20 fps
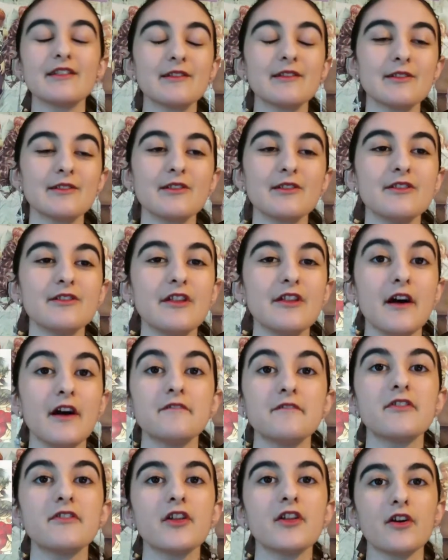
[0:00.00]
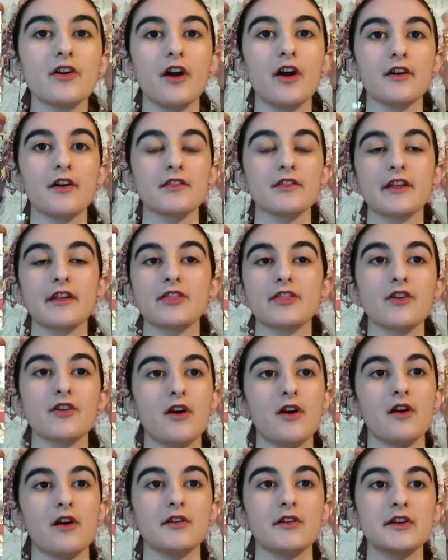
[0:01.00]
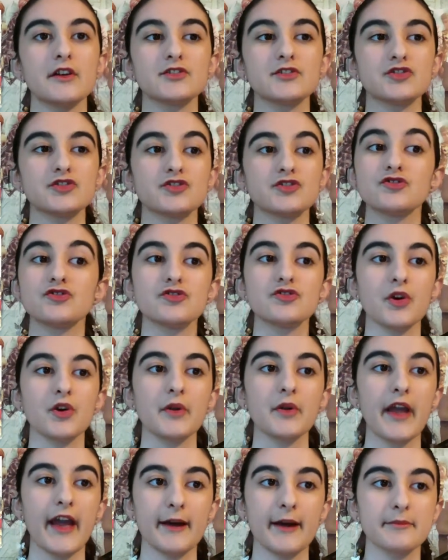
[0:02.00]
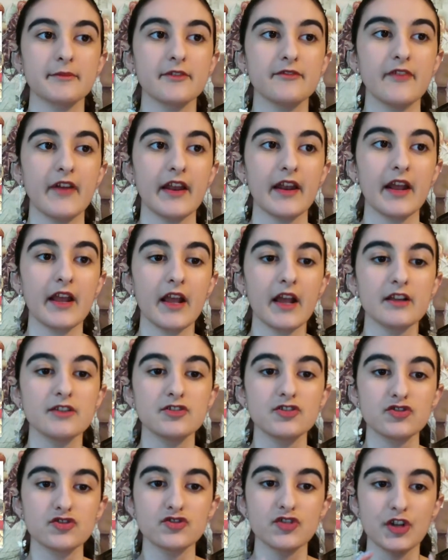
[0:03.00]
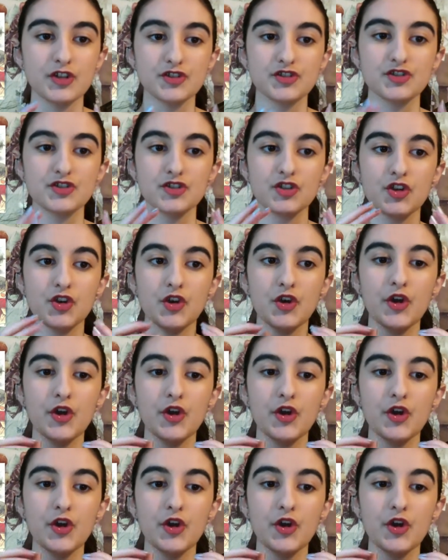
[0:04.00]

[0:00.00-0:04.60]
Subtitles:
love their art. Like, their art is just so captivating, and such